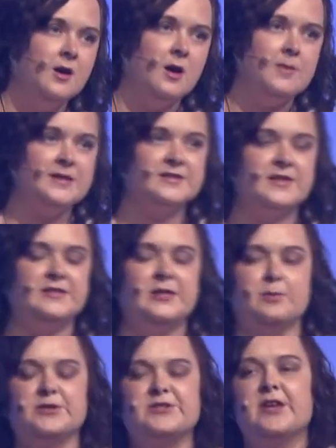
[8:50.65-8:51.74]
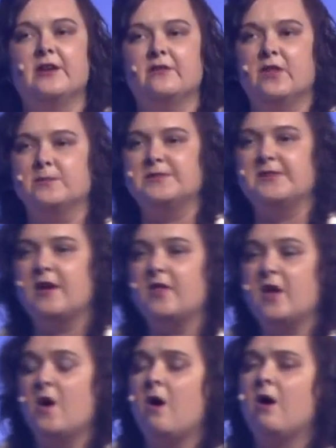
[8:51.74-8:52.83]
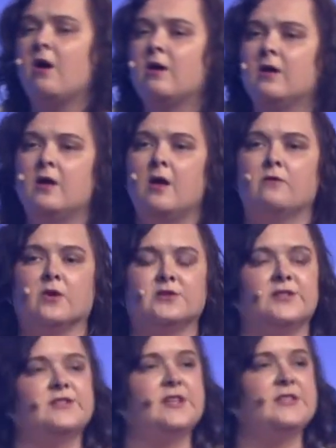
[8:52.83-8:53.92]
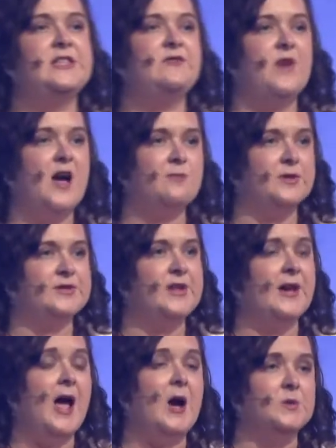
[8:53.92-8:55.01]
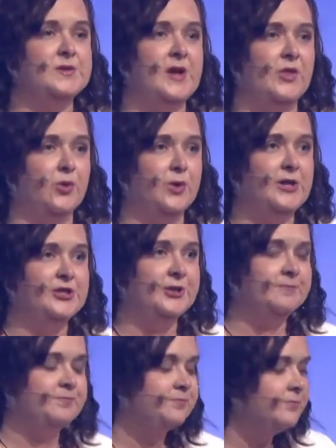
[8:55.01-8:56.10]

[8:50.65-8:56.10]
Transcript: About sixty percent of them say they are versus sixty-five percent outside the region.